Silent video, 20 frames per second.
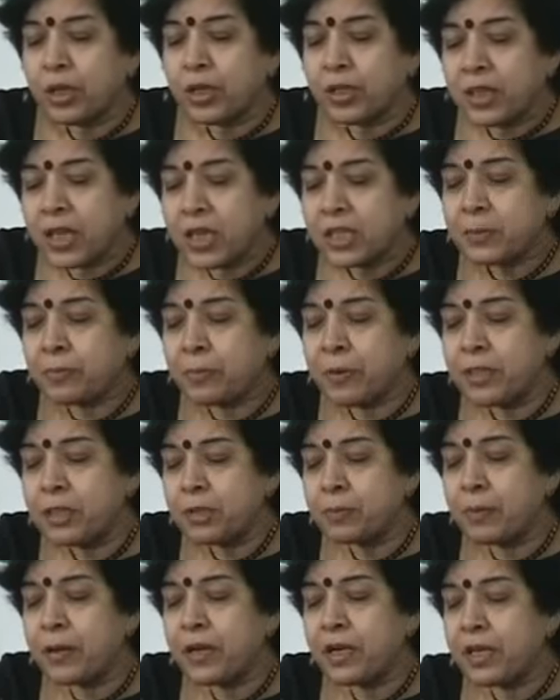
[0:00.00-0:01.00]
This
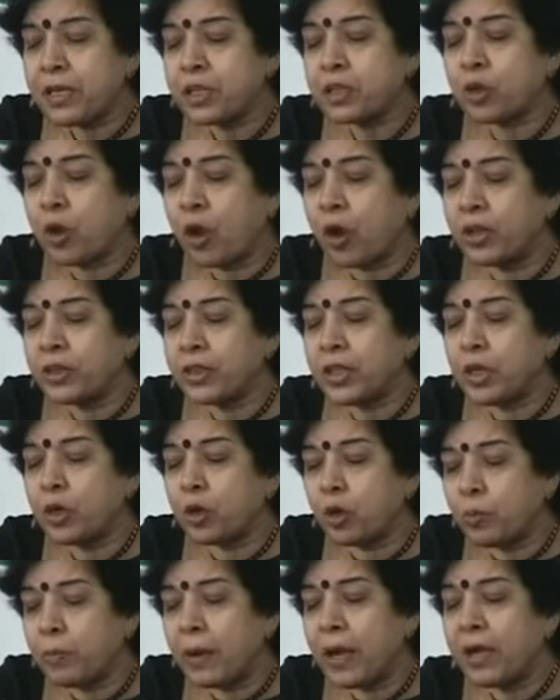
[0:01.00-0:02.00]
principle is called the
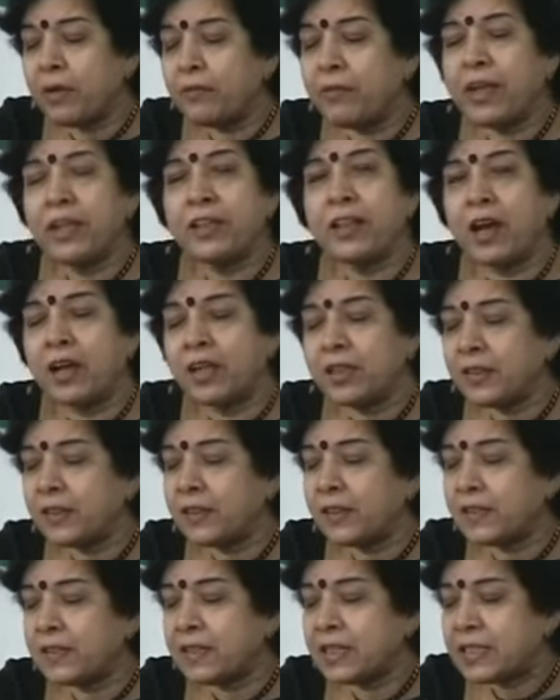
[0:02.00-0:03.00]
Ubhay siddhan,
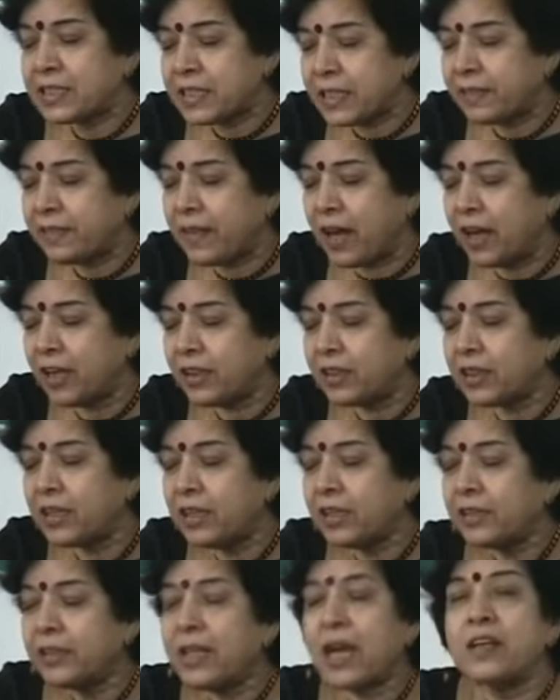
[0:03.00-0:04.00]
Siddhant,
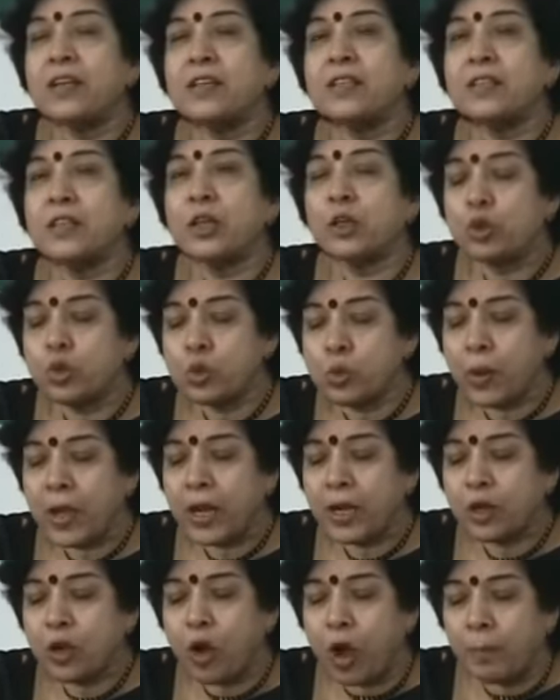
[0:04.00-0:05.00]
that is the
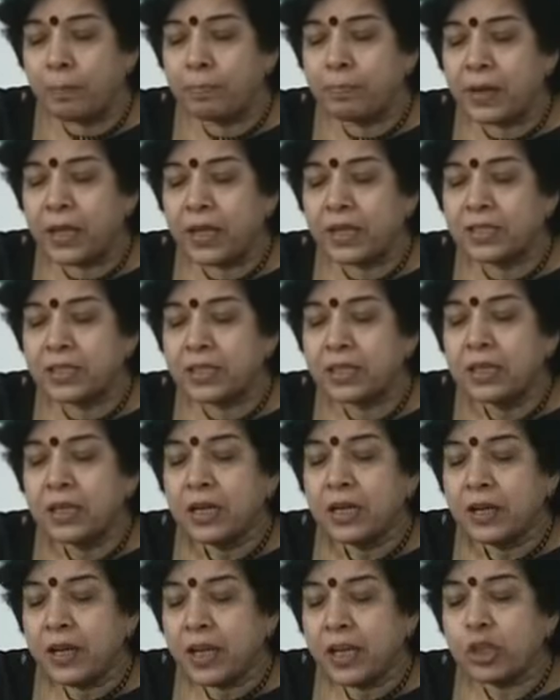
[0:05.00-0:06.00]
dual
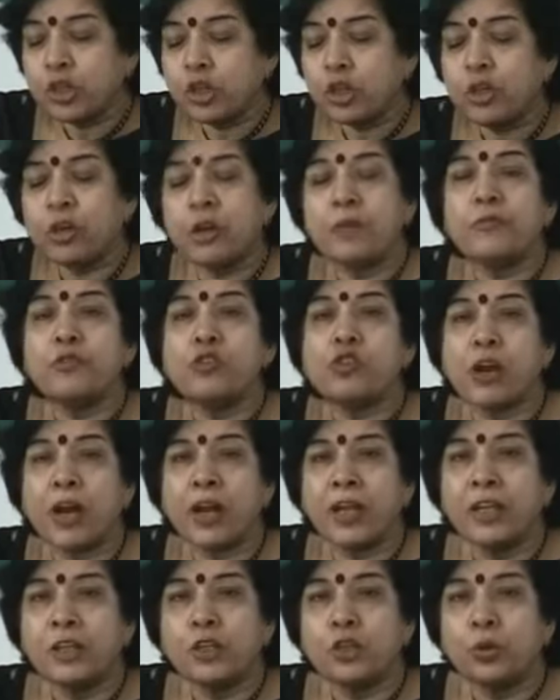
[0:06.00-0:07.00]
complex, nature of
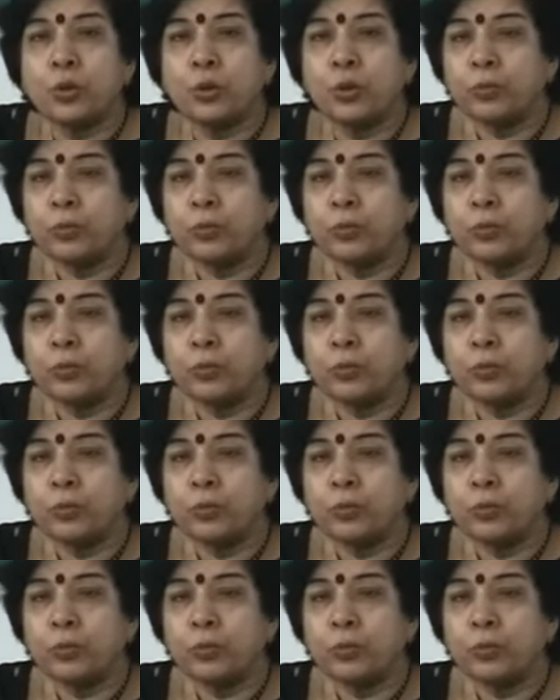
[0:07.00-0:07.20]
trying to